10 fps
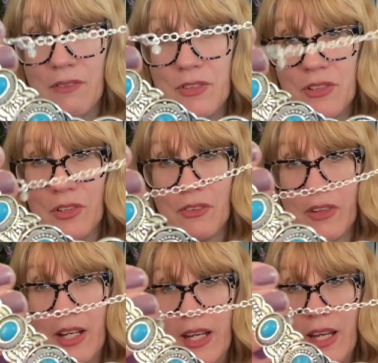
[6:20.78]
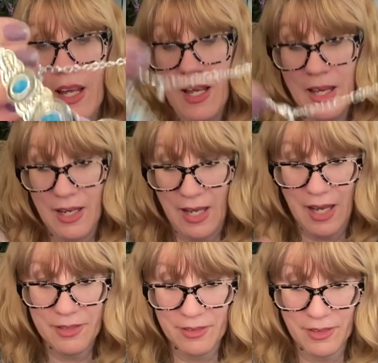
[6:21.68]
of jewelry,
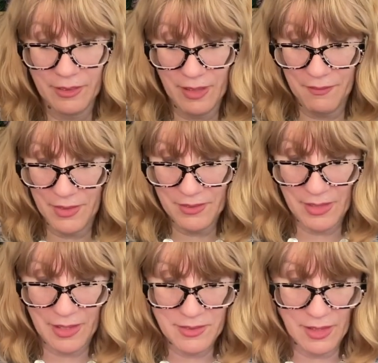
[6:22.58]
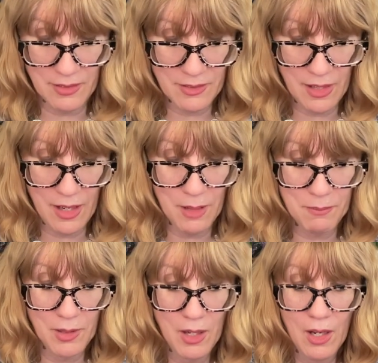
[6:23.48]
uh, you're going to love this. And it does
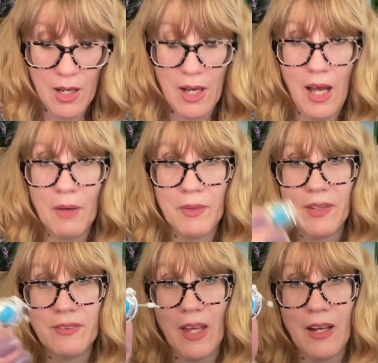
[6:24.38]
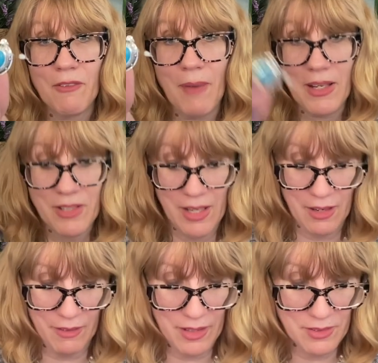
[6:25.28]
come uh, with a set of matching
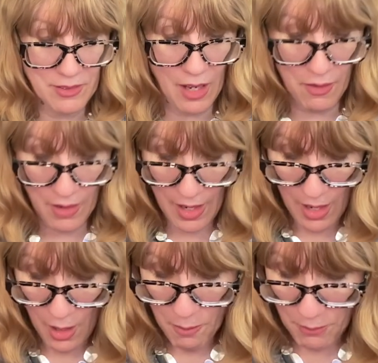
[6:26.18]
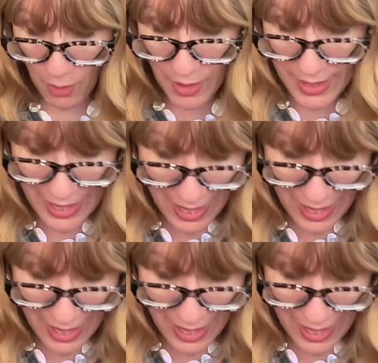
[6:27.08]
earrings. So, boy,